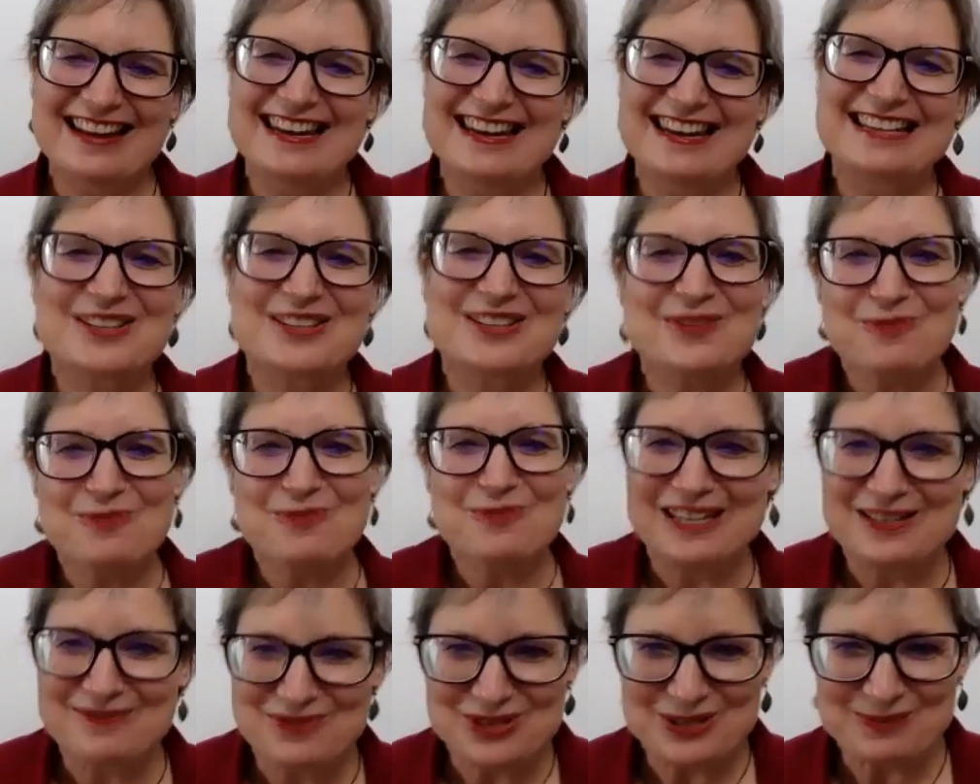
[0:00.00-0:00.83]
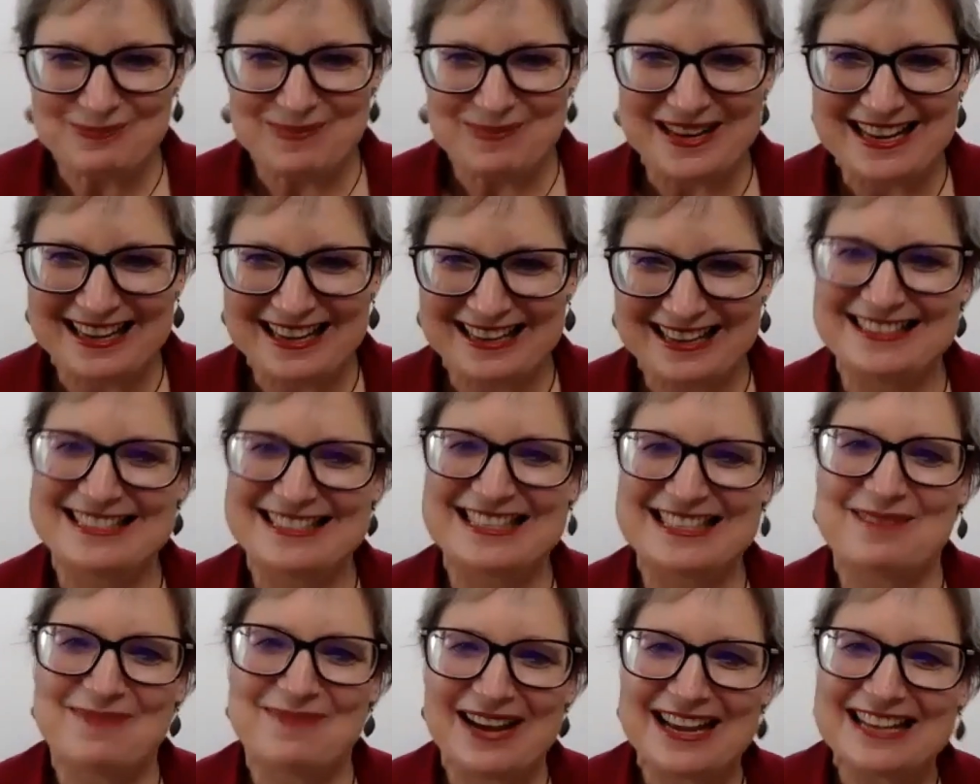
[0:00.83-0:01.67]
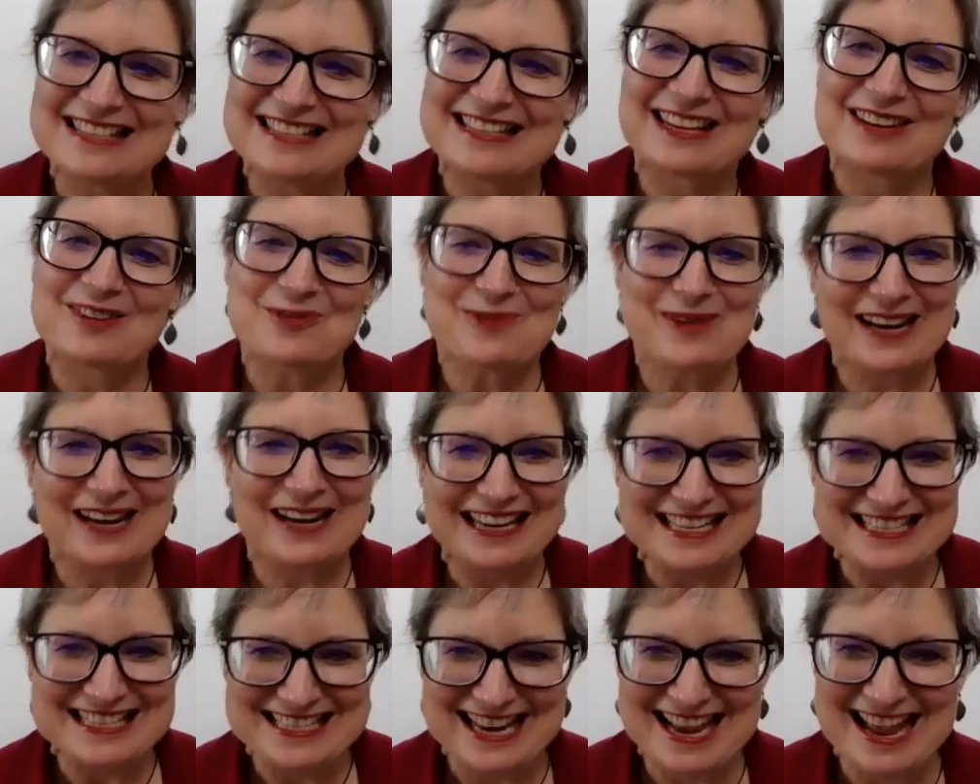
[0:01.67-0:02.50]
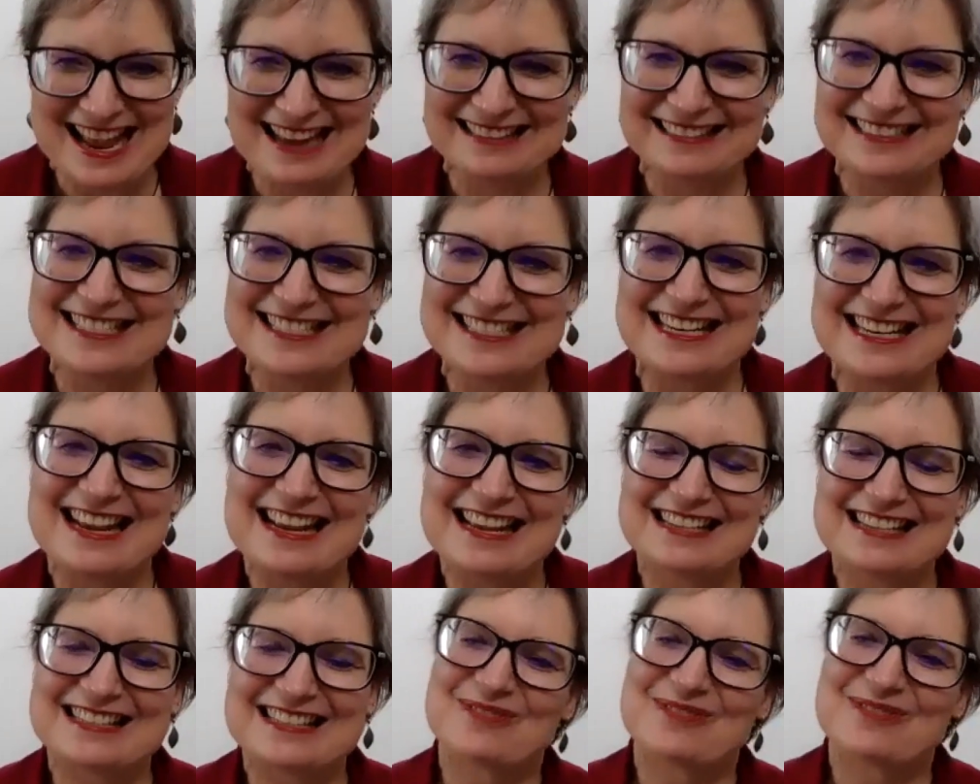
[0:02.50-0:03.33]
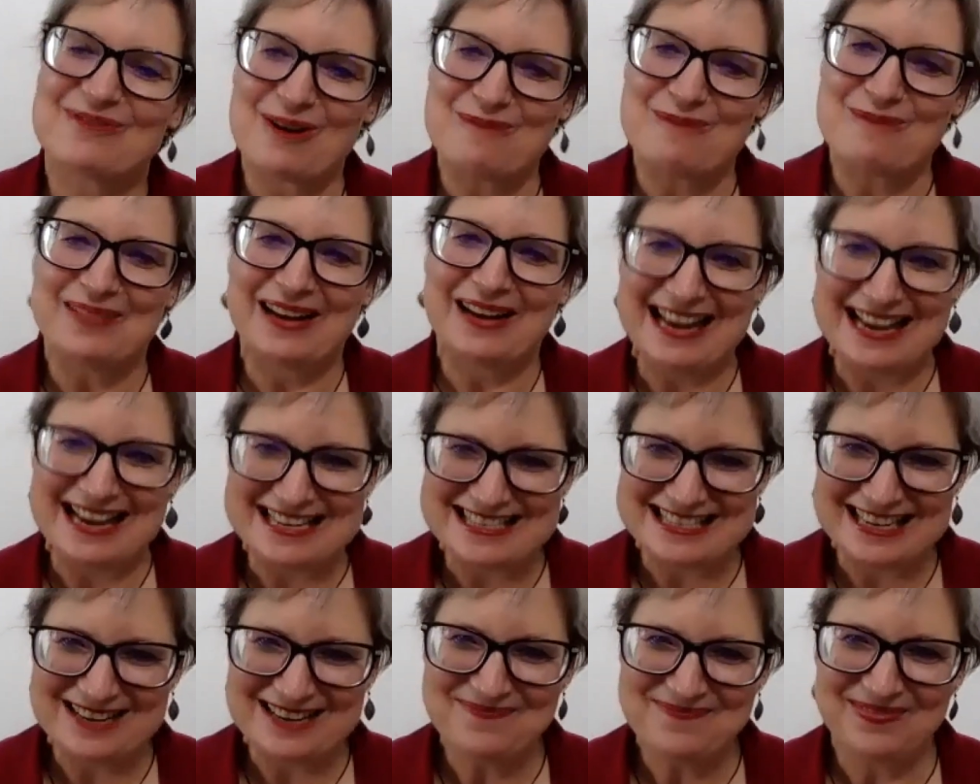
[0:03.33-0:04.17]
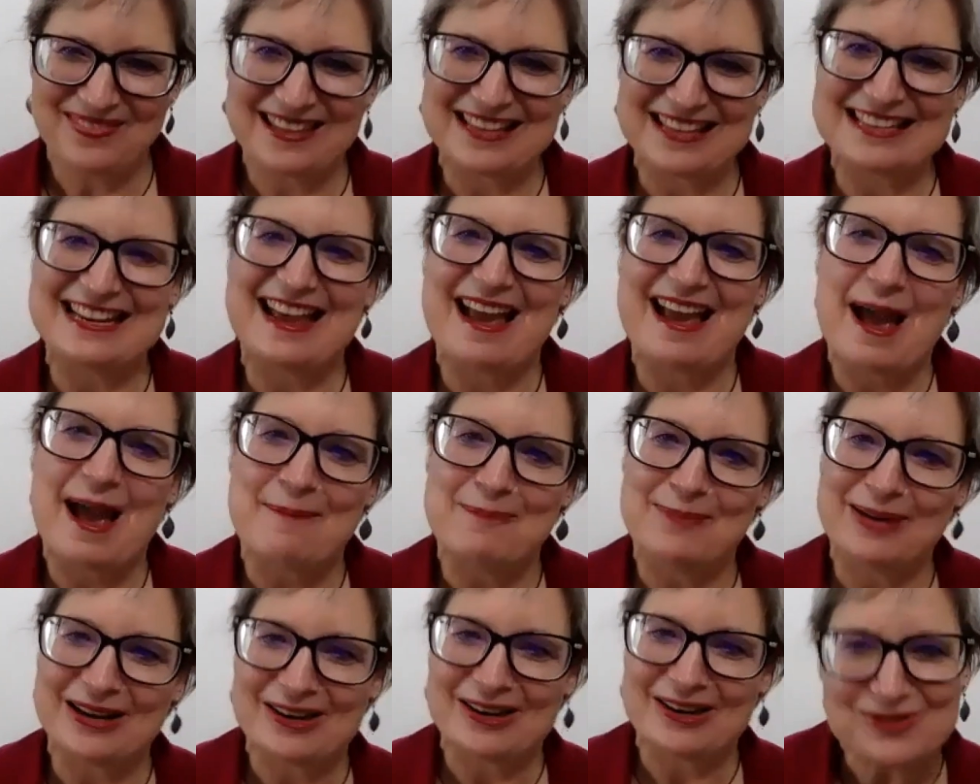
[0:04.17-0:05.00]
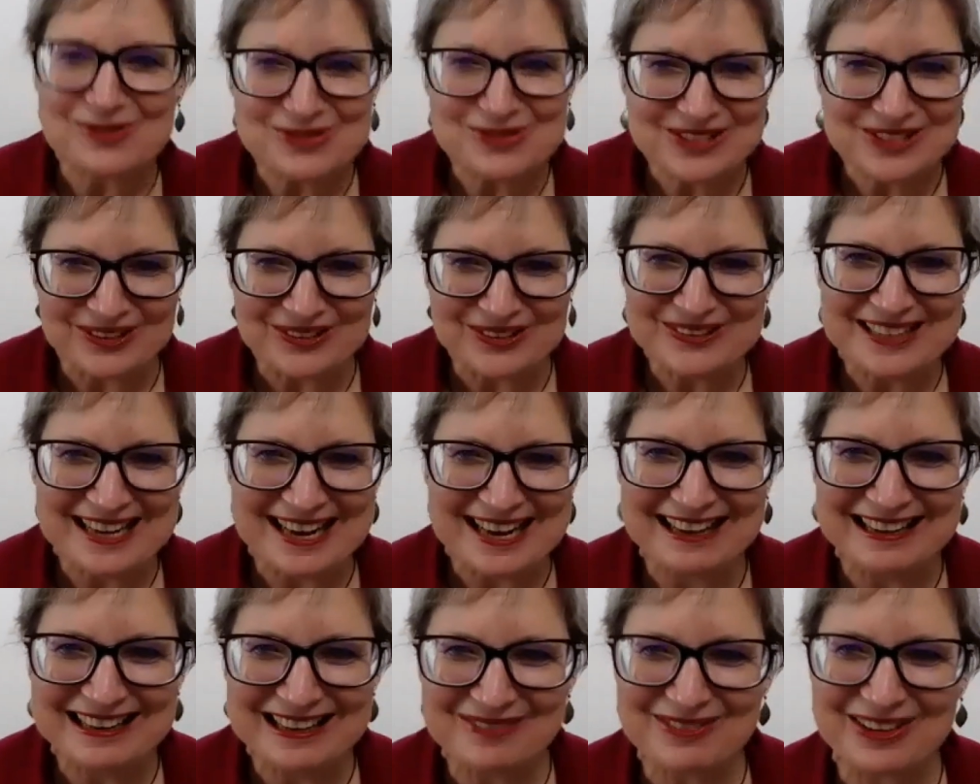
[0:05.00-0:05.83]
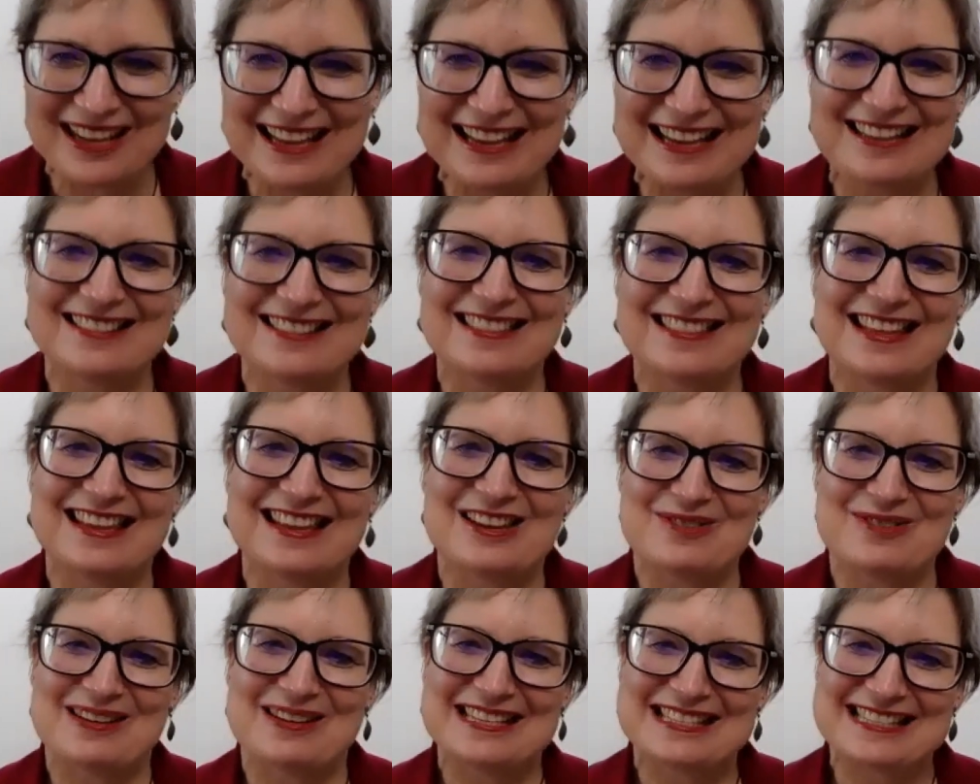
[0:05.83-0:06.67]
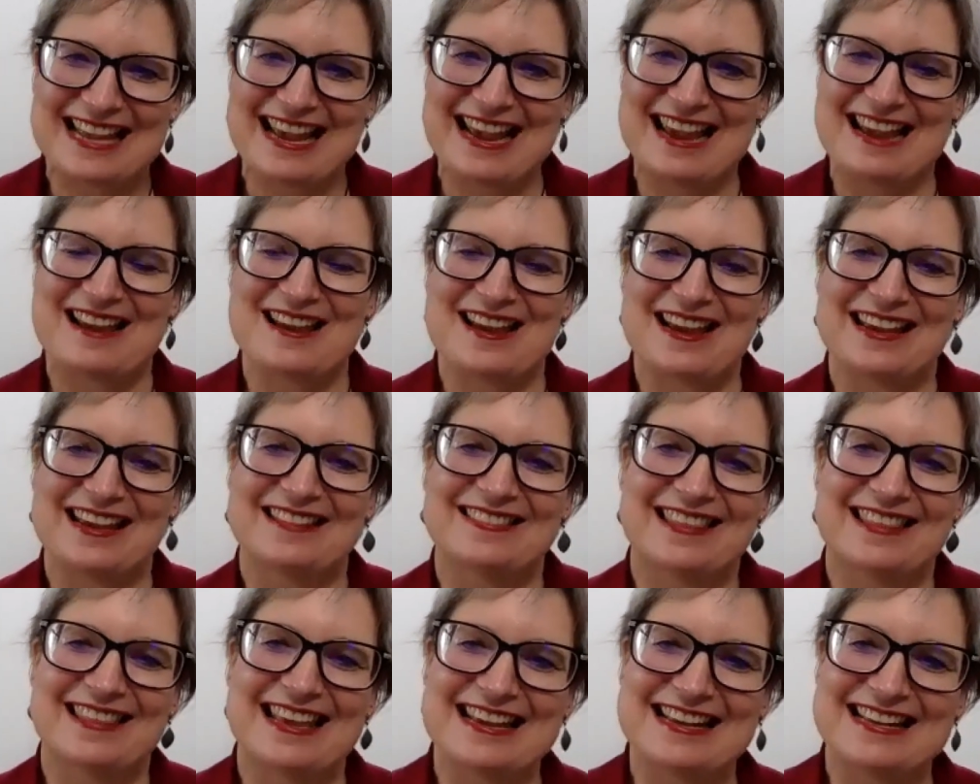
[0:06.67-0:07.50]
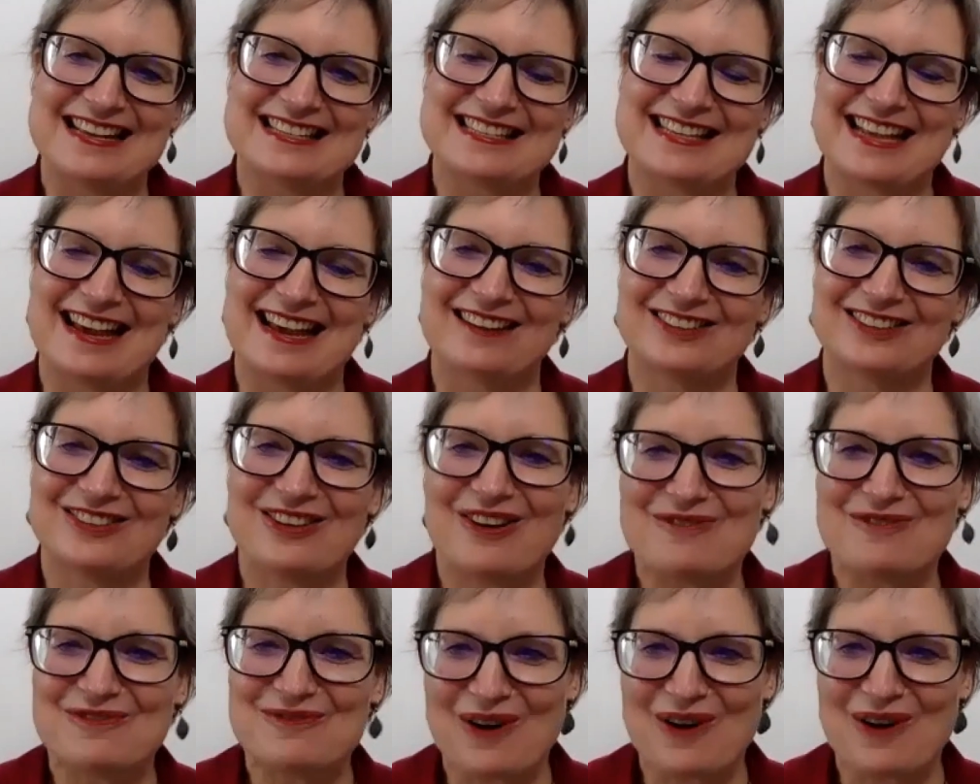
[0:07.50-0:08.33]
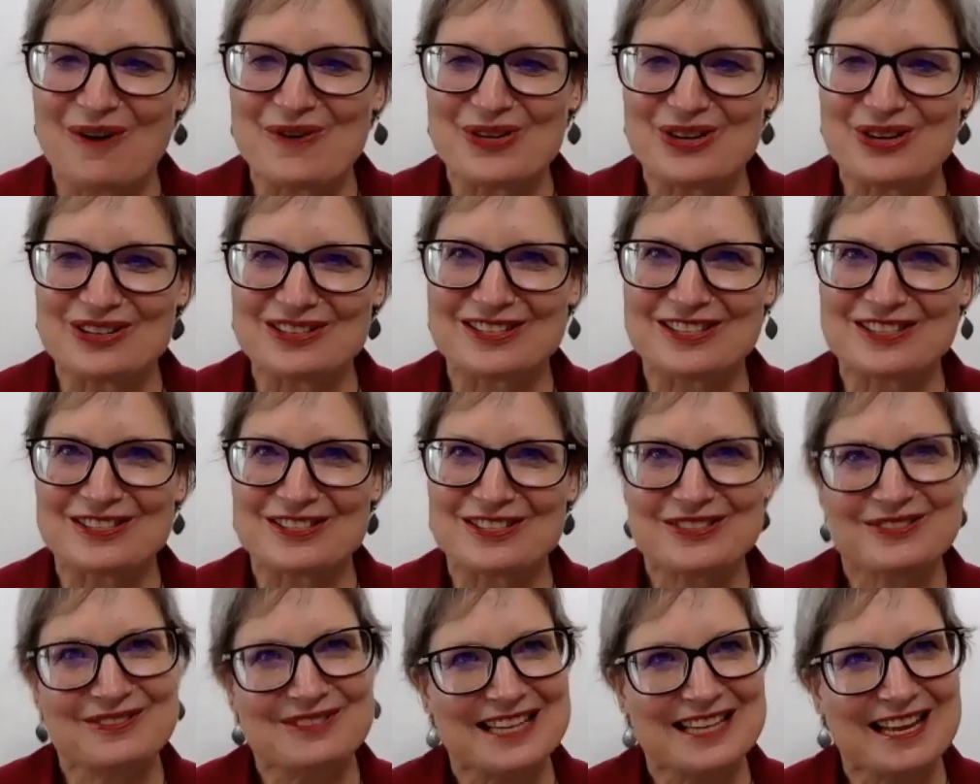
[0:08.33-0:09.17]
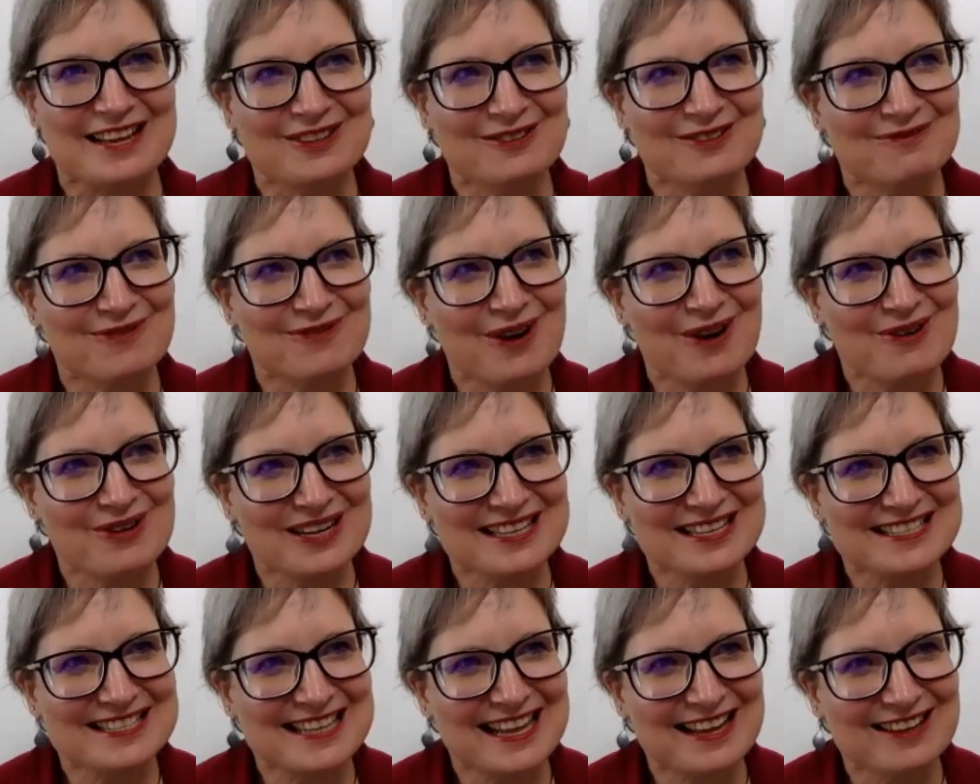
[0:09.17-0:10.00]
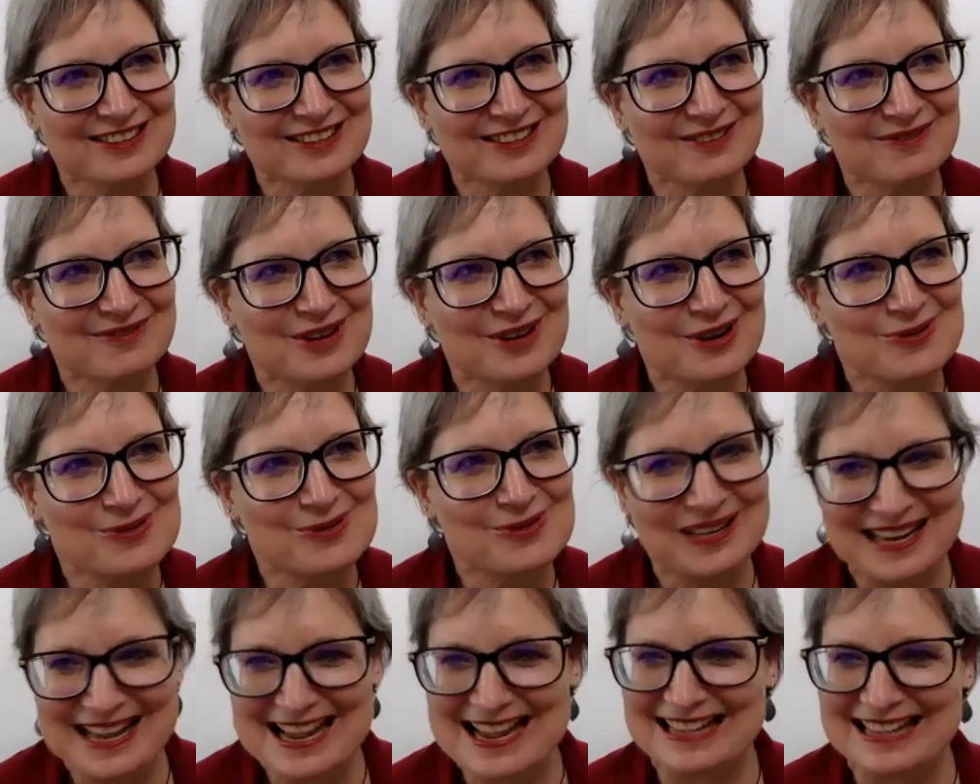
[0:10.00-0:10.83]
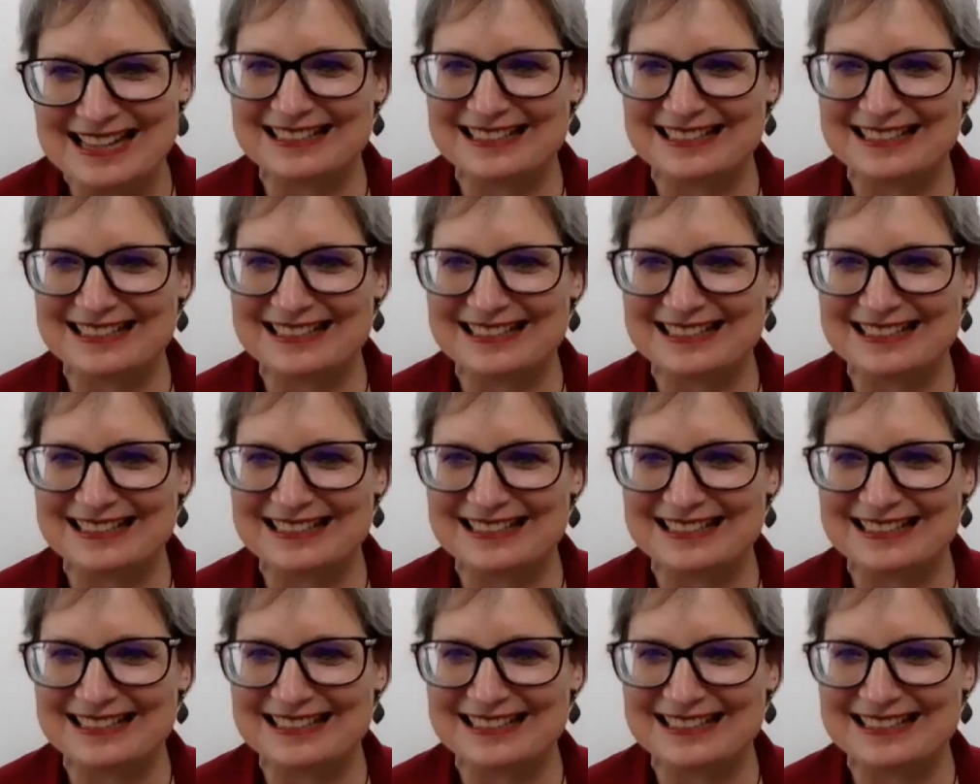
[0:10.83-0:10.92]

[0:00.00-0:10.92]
next wonderful speaker is the amazing Yuen Li. She is from Malaysia, but also now living in the USA, in the south of Florida, south of New Orleans.